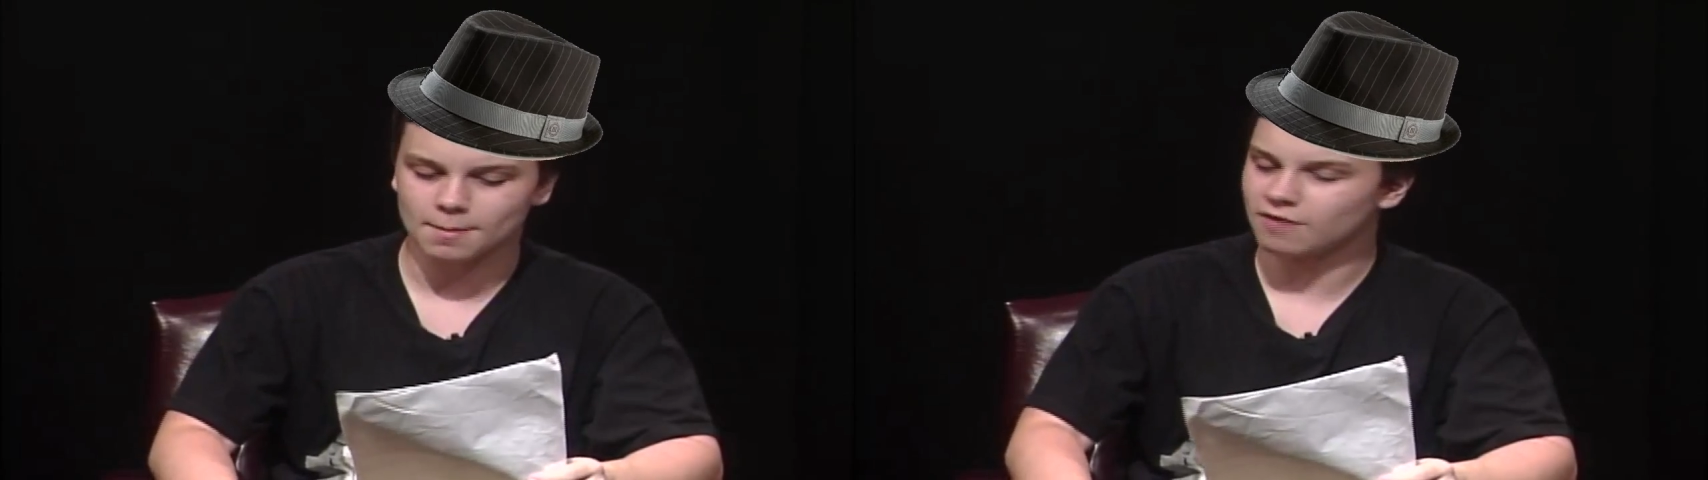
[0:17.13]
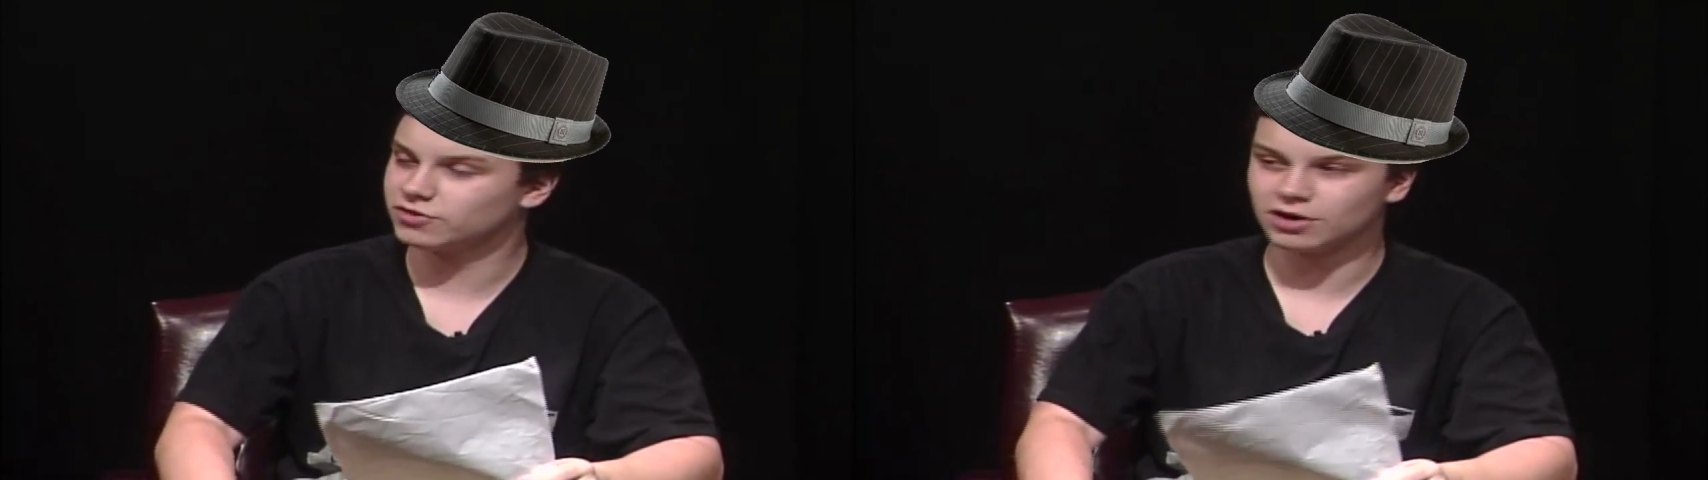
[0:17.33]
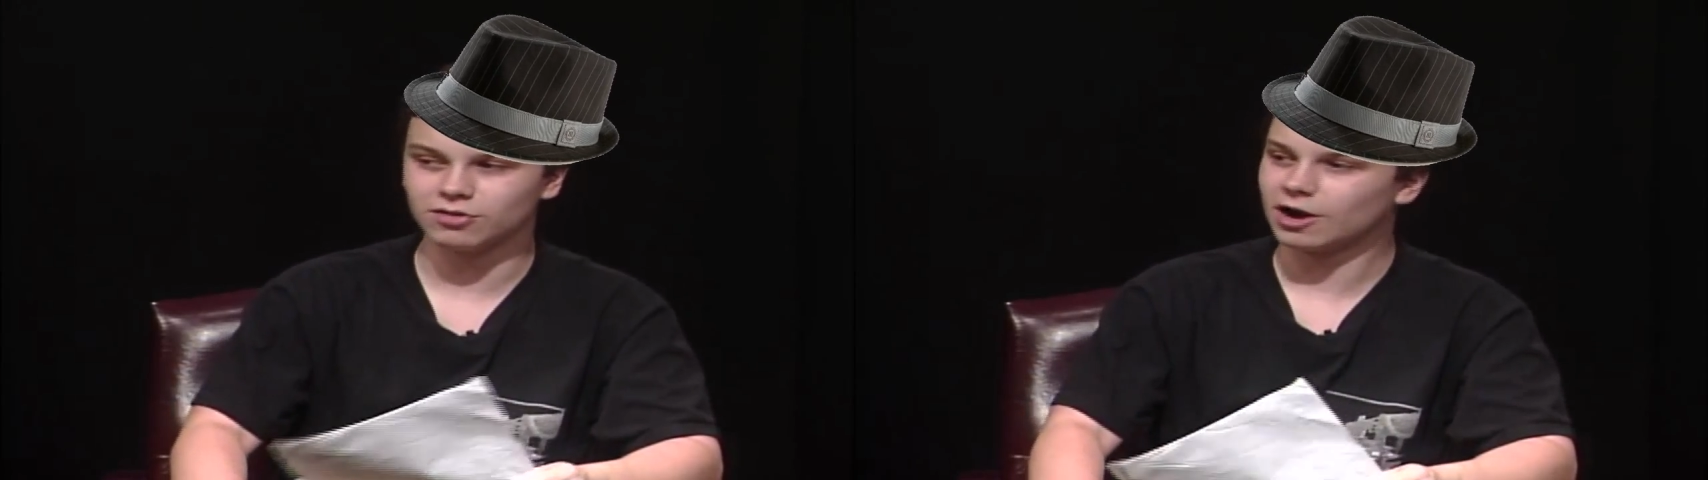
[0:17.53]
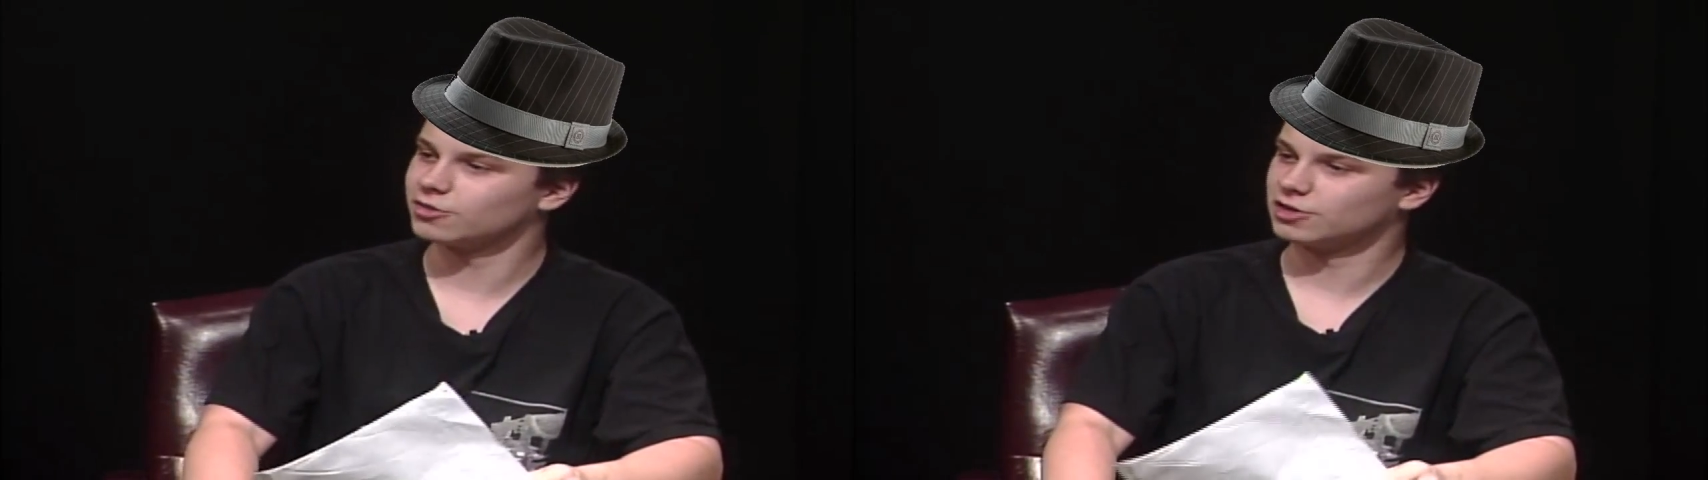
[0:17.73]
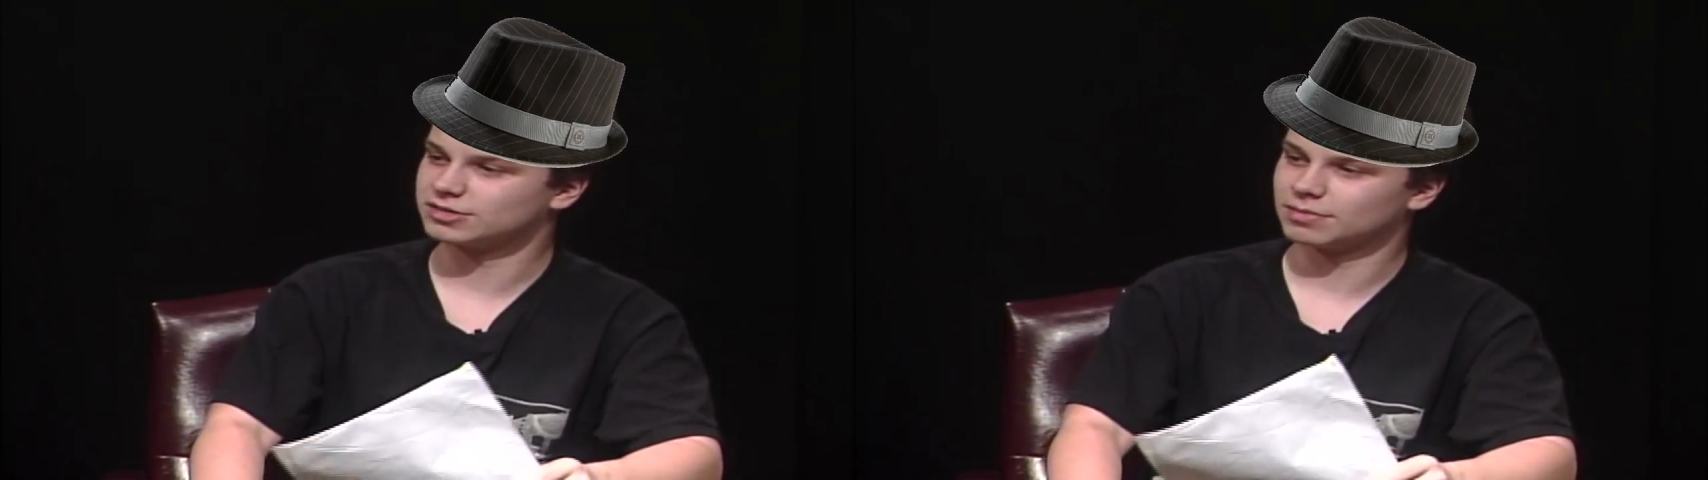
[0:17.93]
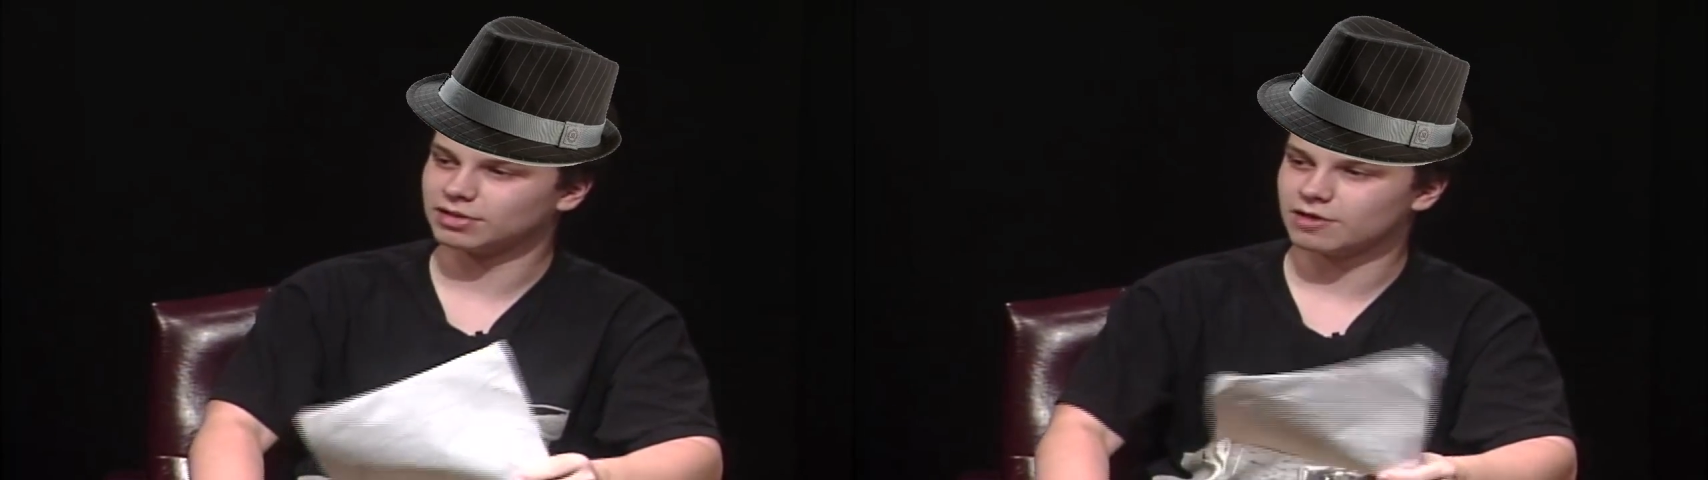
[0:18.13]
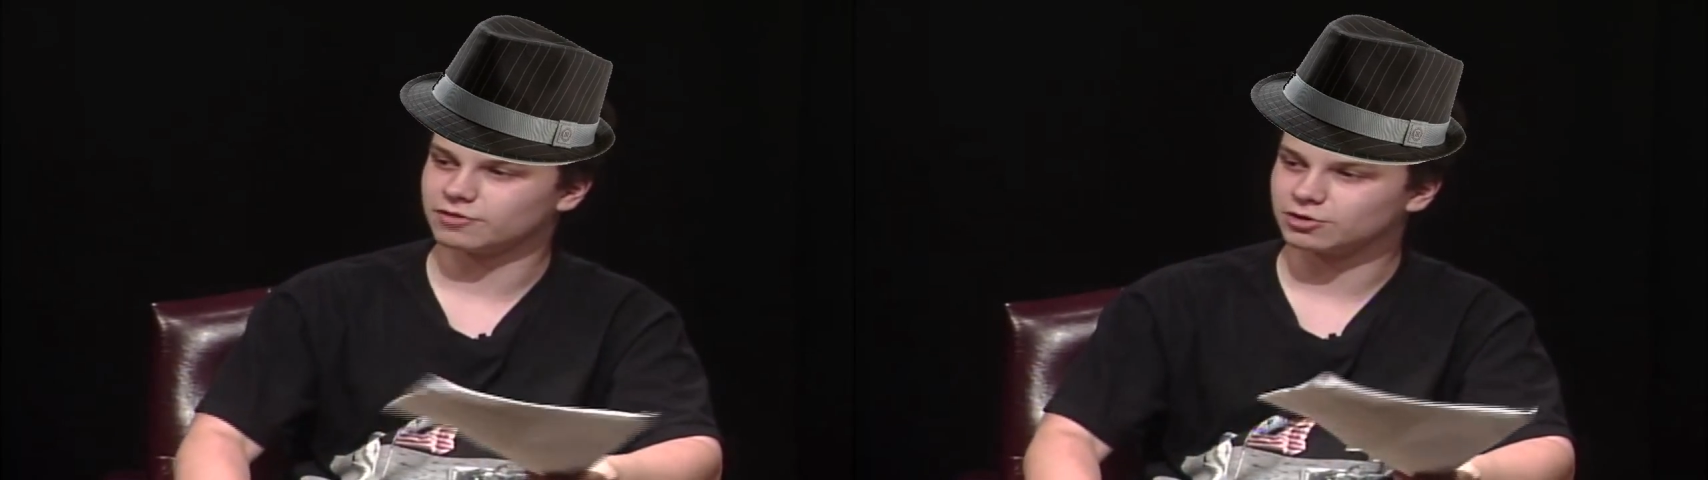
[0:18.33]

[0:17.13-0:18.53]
I've done a lot of things in my life,